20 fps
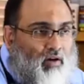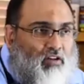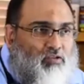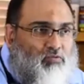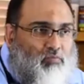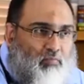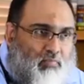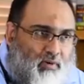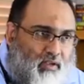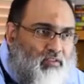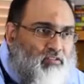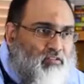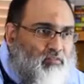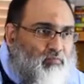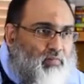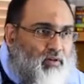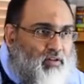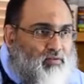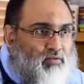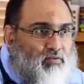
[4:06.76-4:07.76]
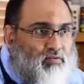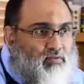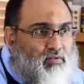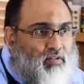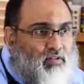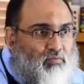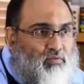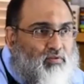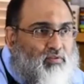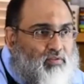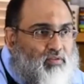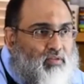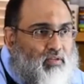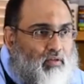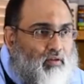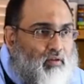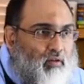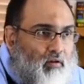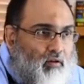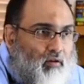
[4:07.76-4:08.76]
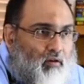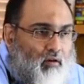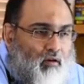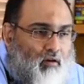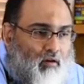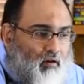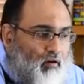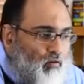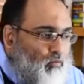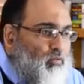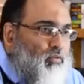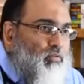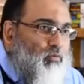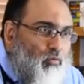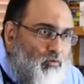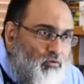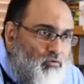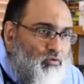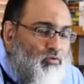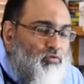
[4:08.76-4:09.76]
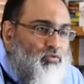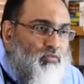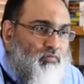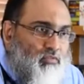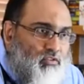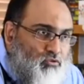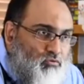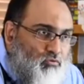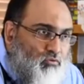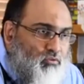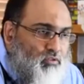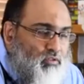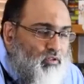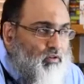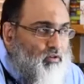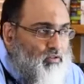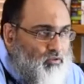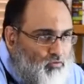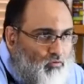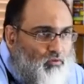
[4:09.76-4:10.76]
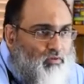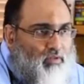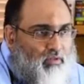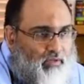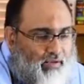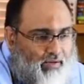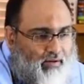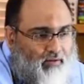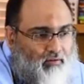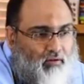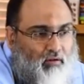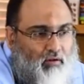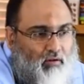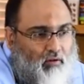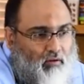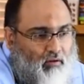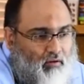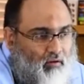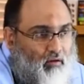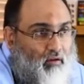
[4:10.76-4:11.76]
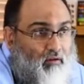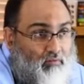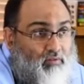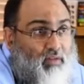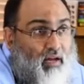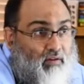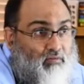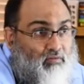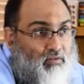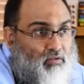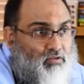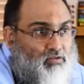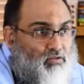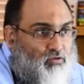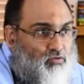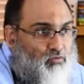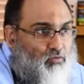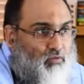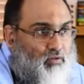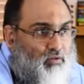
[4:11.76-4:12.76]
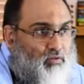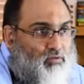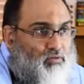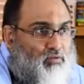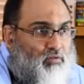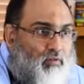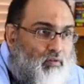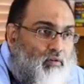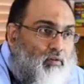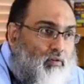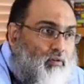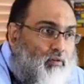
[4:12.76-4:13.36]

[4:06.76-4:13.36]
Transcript: a vast breadth of patients that we see with all sorts of assorted and diverse disorders.